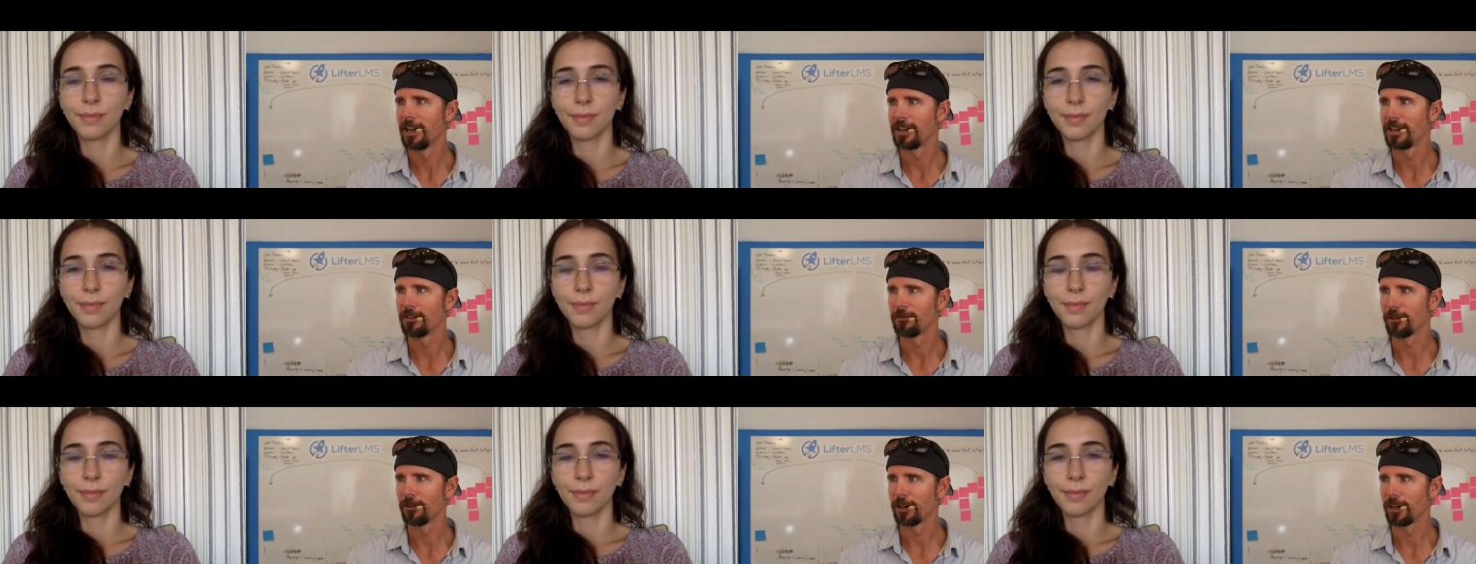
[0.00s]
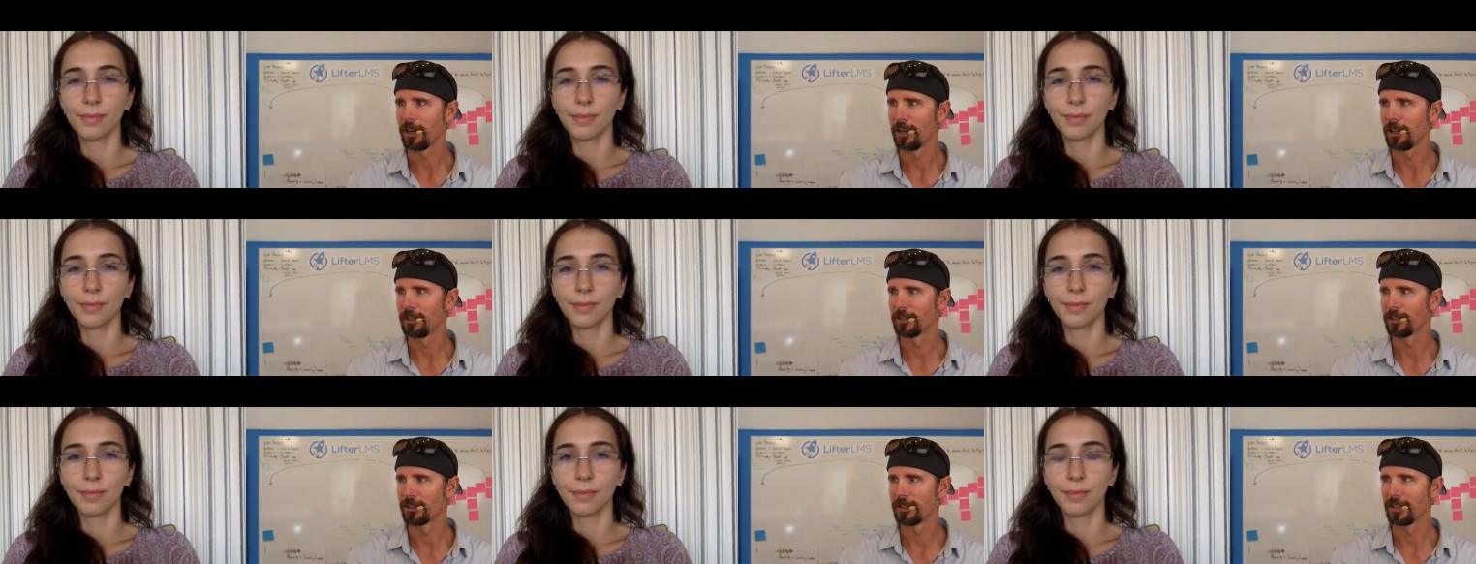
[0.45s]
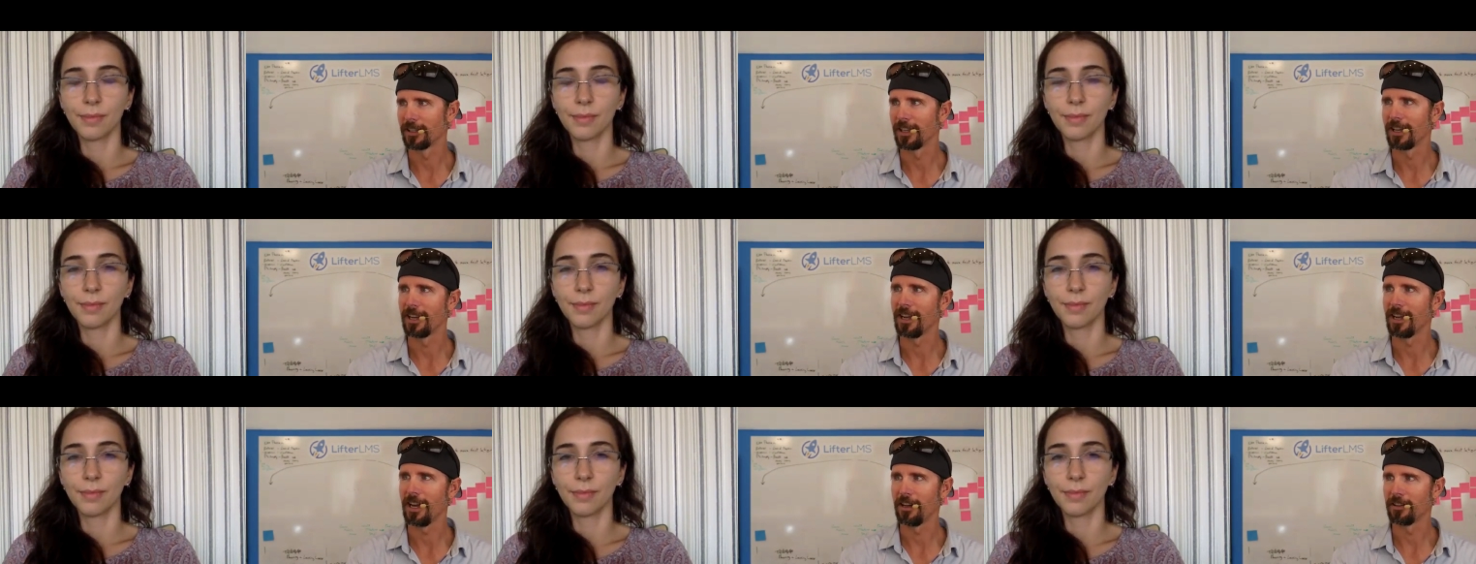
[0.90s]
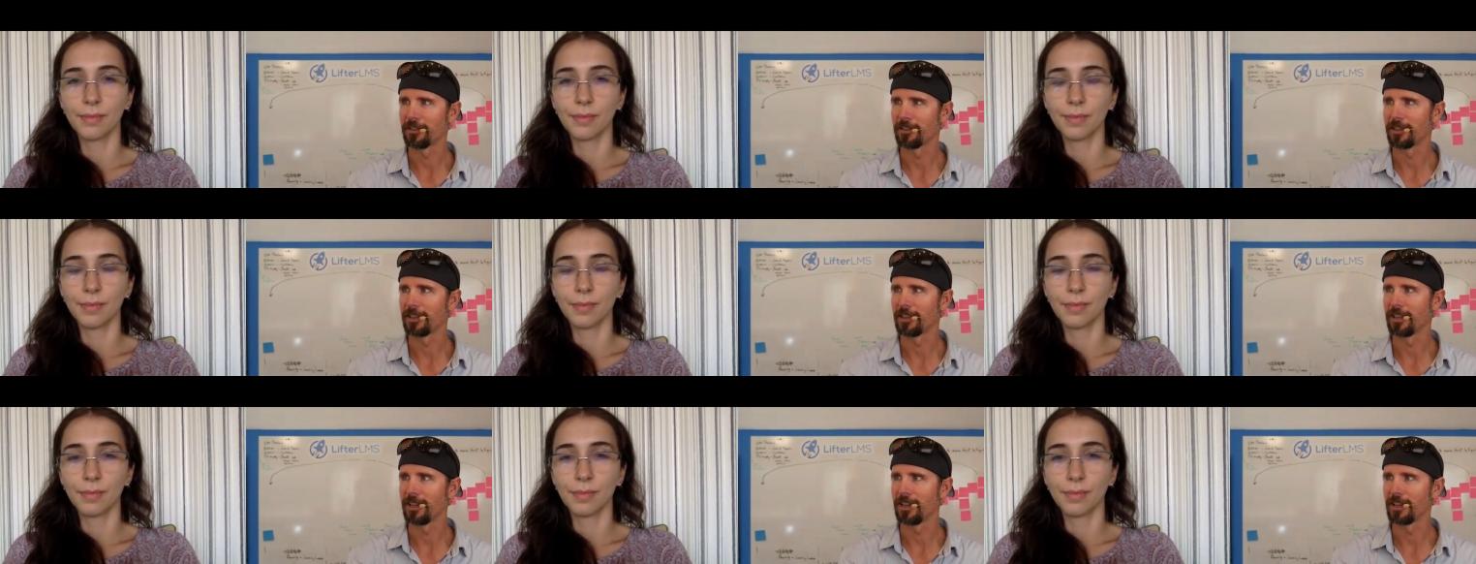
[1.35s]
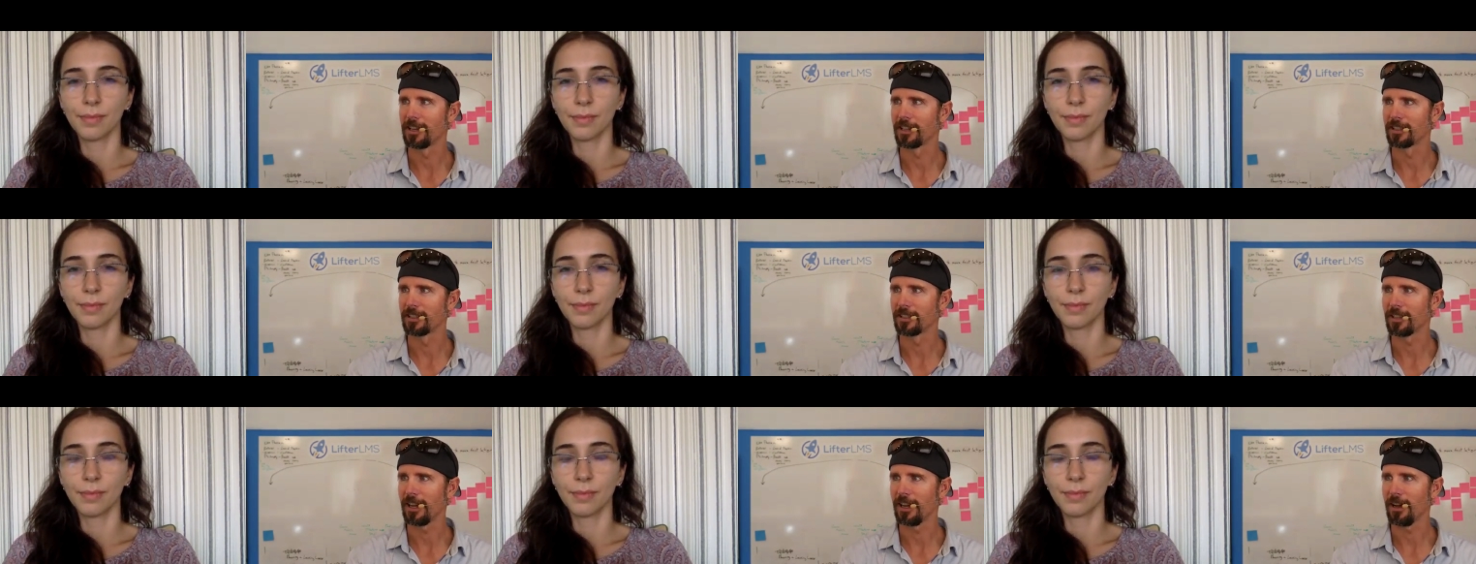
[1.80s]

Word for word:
Speaker 1: different colors and layouts and things.